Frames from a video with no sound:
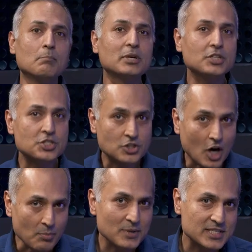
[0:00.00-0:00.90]
But to
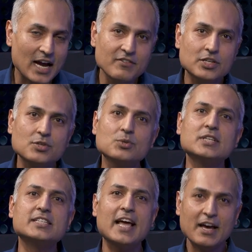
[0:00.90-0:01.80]
stop us having to do
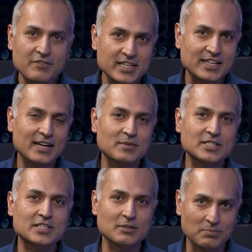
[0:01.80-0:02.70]
this every time there's
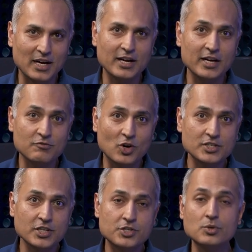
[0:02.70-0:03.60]
a supplier
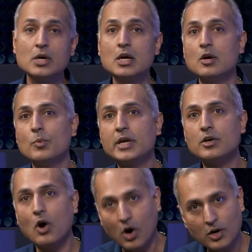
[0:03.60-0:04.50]
invoice issue, we
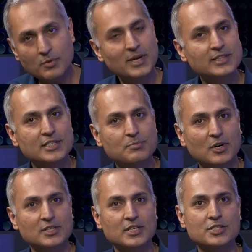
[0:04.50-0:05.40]
can automate this
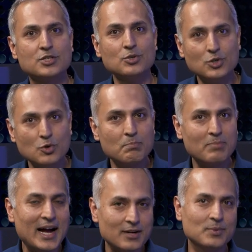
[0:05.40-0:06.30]
process to loop
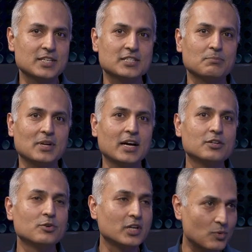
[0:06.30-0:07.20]
back with the supplier
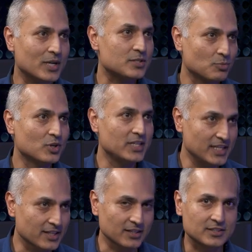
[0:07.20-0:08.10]
to request more
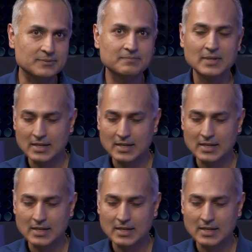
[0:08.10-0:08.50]
details.